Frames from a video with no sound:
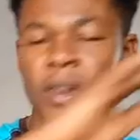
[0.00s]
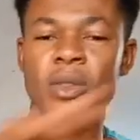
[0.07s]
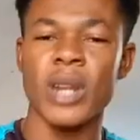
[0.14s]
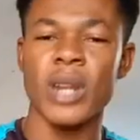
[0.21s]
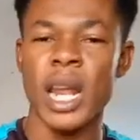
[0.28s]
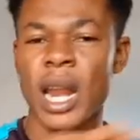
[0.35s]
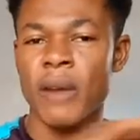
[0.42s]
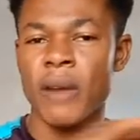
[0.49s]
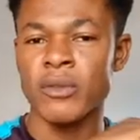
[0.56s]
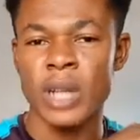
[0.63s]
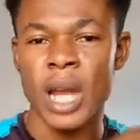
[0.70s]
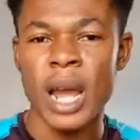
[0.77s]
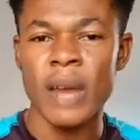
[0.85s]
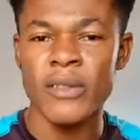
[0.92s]
never thought that
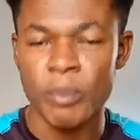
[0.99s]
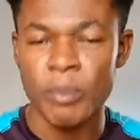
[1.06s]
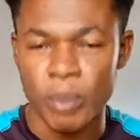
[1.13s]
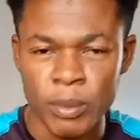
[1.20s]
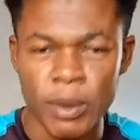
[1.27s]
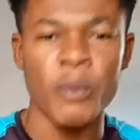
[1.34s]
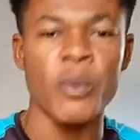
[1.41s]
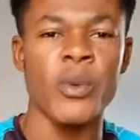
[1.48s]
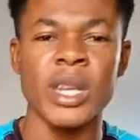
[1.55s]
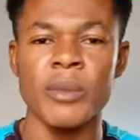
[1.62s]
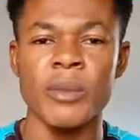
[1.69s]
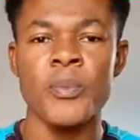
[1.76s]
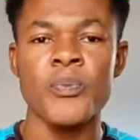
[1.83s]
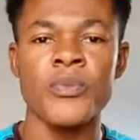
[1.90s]
I would have a
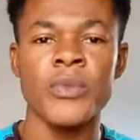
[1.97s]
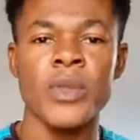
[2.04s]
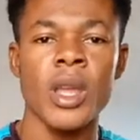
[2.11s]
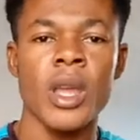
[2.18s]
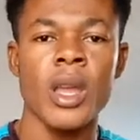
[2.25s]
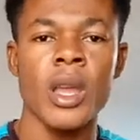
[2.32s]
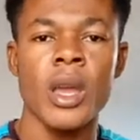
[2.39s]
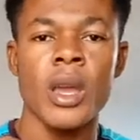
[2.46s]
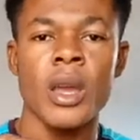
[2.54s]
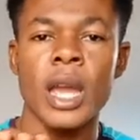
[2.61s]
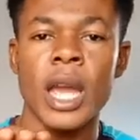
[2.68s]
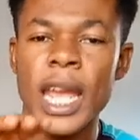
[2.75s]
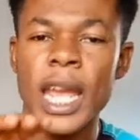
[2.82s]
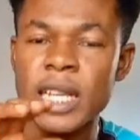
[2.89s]
problem with him
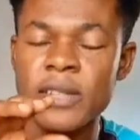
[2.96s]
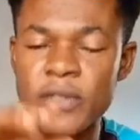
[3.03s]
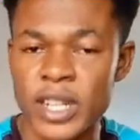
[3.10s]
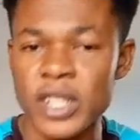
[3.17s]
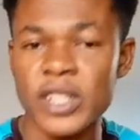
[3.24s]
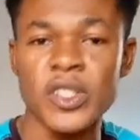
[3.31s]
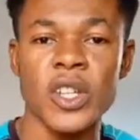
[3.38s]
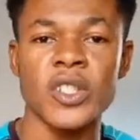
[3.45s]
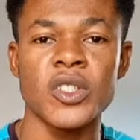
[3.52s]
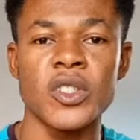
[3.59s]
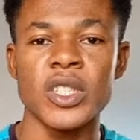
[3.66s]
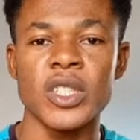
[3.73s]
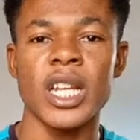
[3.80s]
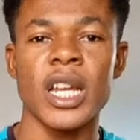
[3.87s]
is
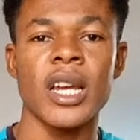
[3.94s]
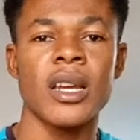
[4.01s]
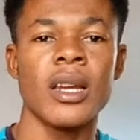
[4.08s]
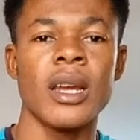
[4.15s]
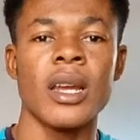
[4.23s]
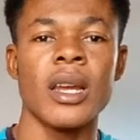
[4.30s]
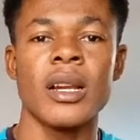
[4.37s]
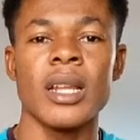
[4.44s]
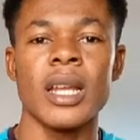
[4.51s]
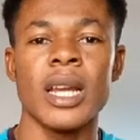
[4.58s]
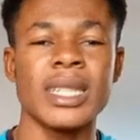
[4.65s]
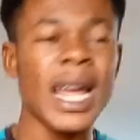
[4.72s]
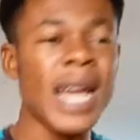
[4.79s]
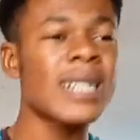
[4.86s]
Vinicius Junior.
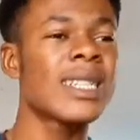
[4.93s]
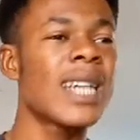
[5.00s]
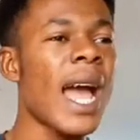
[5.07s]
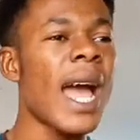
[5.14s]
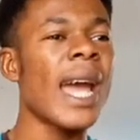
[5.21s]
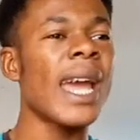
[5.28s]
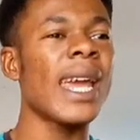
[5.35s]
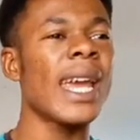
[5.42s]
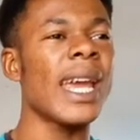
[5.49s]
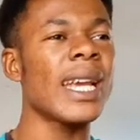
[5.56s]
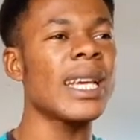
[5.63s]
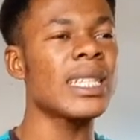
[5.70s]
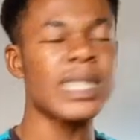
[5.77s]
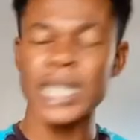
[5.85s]
That
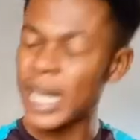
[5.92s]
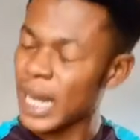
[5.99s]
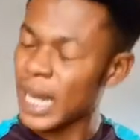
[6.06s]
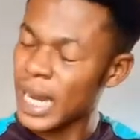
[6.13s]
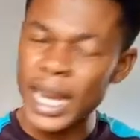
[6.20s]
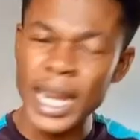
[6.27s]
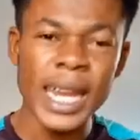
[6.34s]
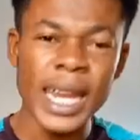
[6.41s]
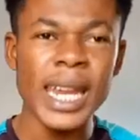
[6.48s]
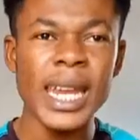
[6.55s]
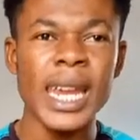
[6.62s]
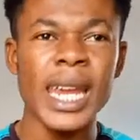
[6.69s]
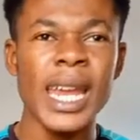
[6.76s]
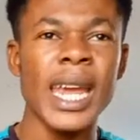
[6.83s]
guy,
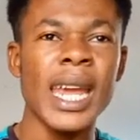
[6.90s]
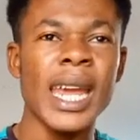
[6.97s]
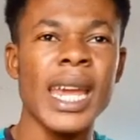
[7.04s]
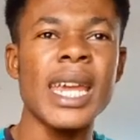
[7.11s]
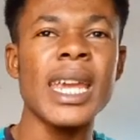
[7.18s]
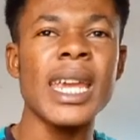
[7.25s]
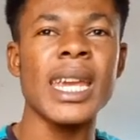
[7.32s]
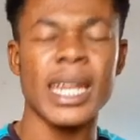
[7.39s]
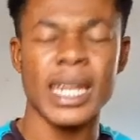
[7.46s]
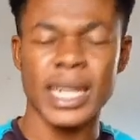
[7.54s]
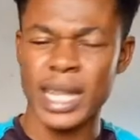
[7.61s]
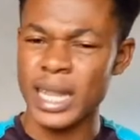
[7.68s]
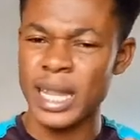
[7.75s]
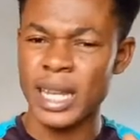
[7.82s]

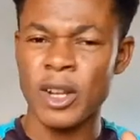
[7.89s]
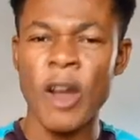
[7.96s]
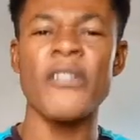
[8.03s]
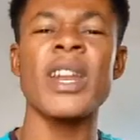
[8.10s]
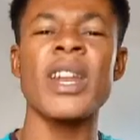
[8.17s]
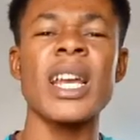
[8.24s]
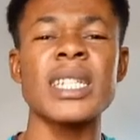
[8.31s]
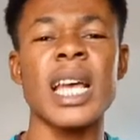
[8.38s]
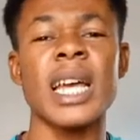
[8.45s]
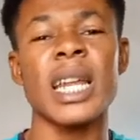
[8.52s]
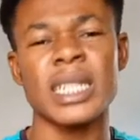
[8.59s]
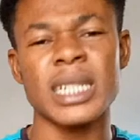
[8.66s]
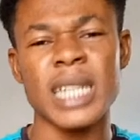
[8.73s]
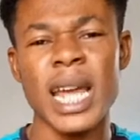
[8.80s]
the
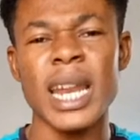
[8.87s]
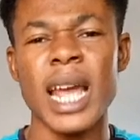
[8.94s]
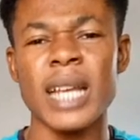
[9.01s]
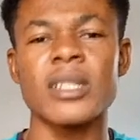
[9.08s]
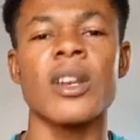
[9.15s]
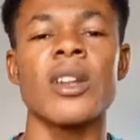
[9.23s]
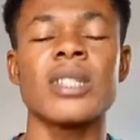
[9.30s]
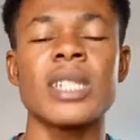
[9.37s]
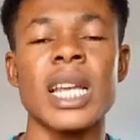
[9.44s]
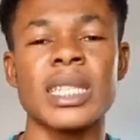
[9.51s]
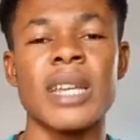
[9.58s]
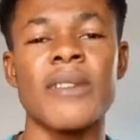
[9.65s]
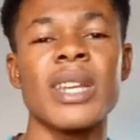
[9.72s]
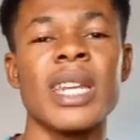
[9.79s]
confidence that
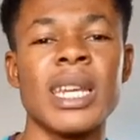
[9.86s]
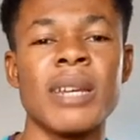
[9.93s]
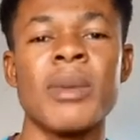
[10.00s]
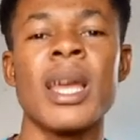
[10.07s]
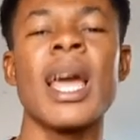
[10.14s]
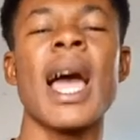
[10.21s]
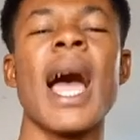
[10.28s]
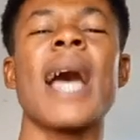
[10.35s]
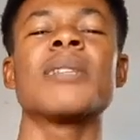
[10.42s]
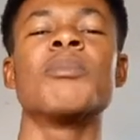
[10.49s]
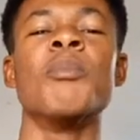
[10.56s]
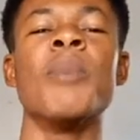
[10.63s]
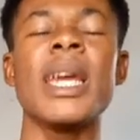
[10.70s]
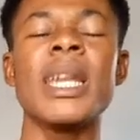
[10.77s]
Ancelotti has given him
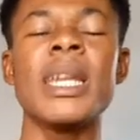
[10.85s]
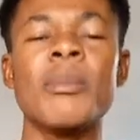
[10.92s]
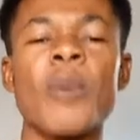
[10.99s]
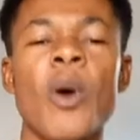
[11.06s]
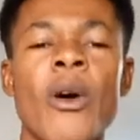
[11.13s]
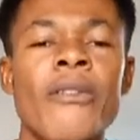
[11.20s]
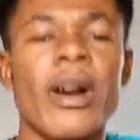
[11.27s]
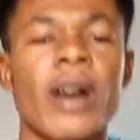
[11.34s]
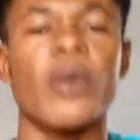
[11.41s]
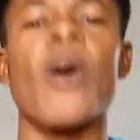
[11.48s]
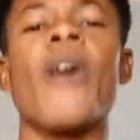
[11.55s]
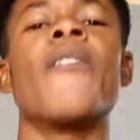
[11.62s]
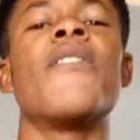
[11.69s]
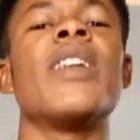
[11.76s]
has made him
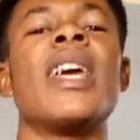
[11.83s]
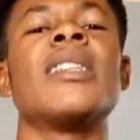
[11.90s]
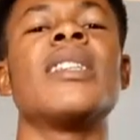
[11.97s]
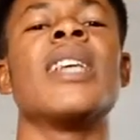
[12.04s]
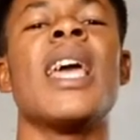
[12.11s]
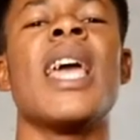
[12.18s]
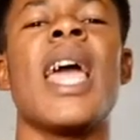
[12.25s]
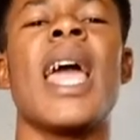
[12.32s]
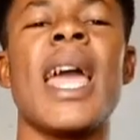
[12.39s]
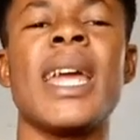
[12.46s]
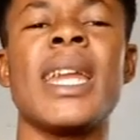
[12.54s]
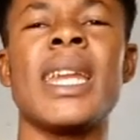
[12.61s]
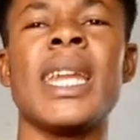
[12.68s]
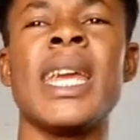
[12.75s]
overconfident,
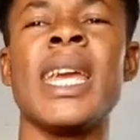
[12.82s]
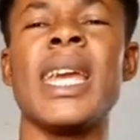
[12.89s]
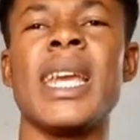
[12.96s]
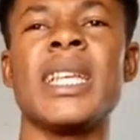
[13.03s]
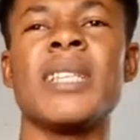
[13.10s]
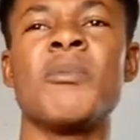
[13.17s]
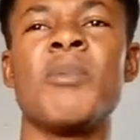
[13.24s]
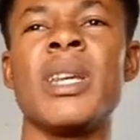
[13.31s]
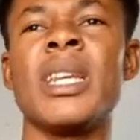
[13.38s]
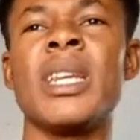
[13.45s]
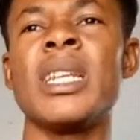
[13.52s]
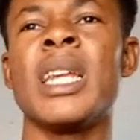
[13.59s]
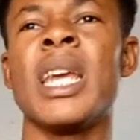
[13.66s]
And he